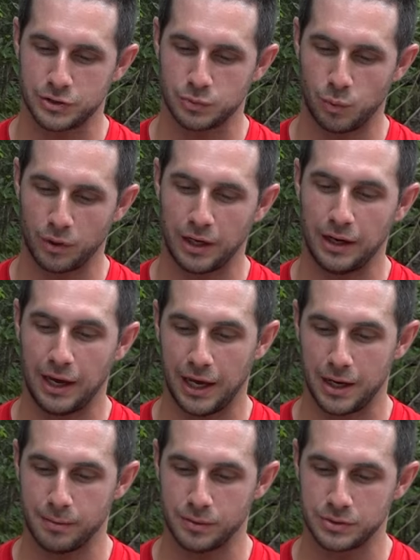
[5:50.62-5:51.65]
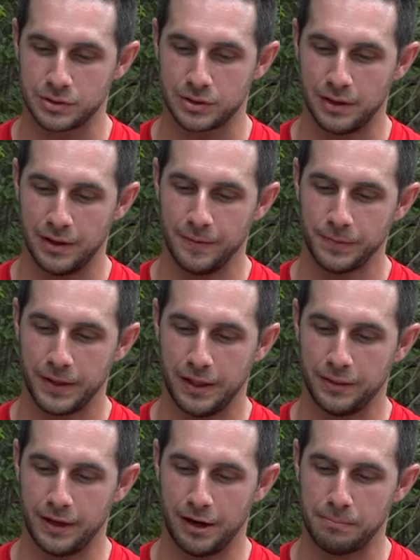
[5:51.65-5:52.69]
as working animals
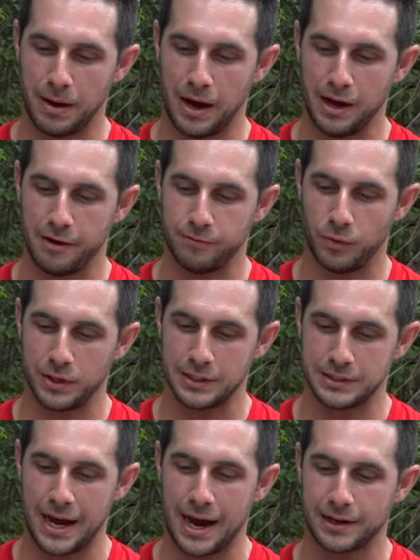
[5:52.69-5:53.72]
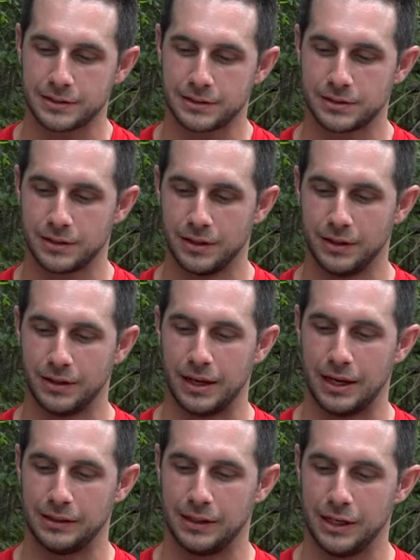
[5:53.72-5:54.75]
and thereby avoid attacks,
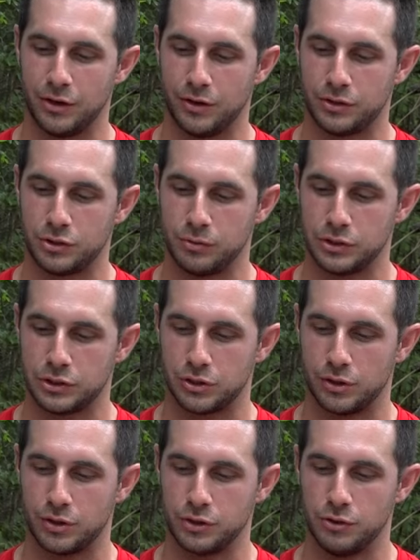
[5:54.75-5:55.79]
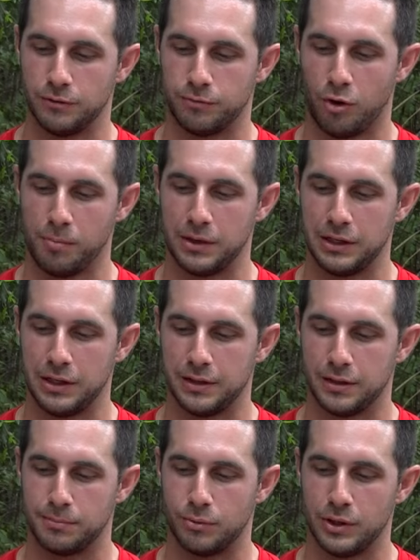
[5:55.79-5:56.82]
and later to ensure uniformity in
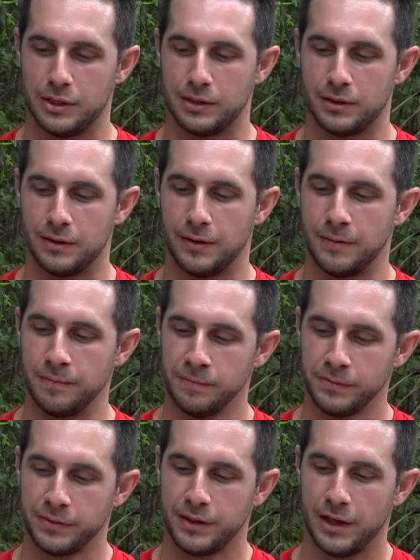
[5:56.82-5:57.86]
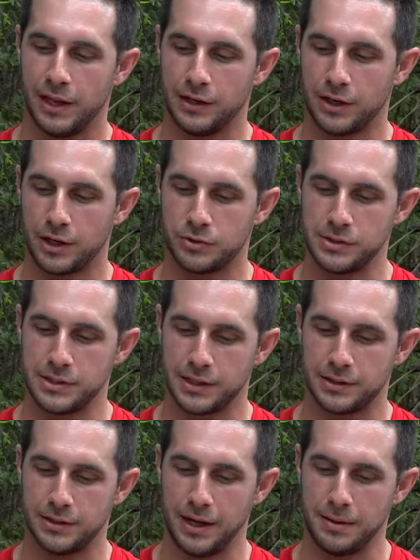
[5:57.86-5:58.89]
the breed. In countries that
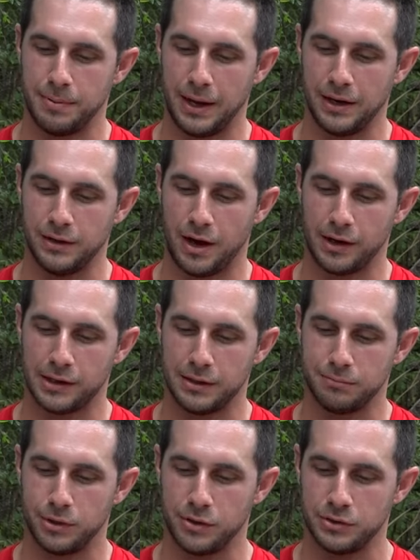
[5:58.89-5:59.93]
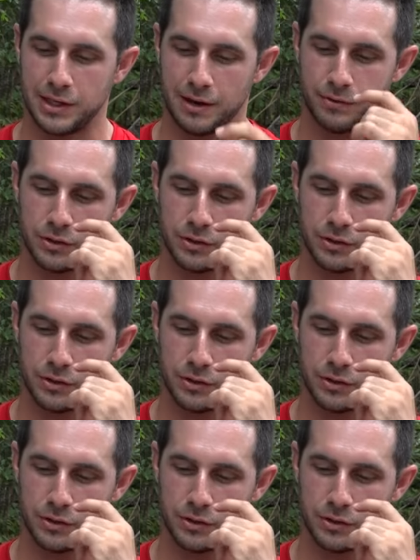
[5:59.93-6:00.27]
today ban docking, breeders have